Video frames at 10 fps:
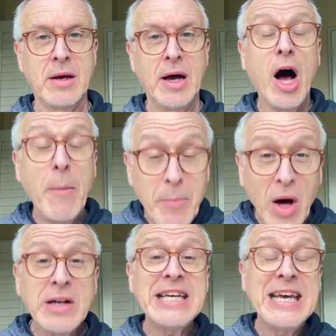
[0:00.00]
our
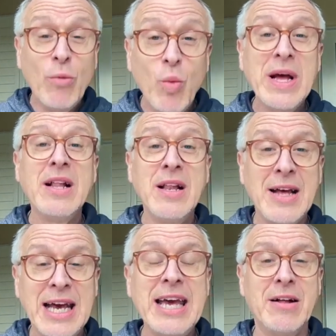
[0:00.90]
body will
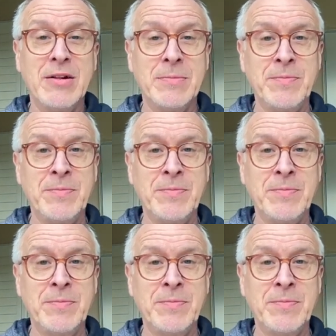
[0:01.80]
heal.